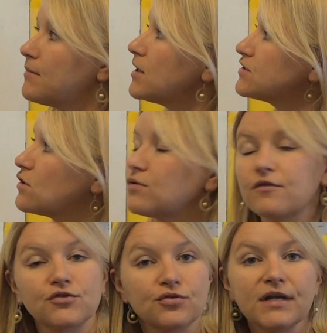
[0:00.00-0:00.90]
So
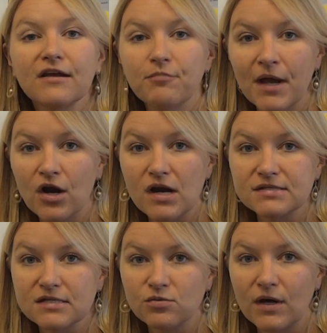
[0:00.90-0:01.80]
the Treaty of
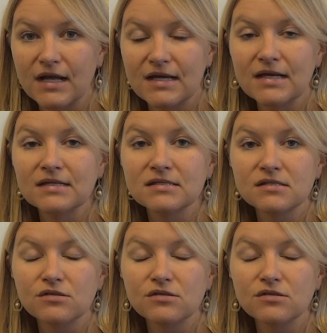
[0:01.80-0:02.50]
Paris is what ends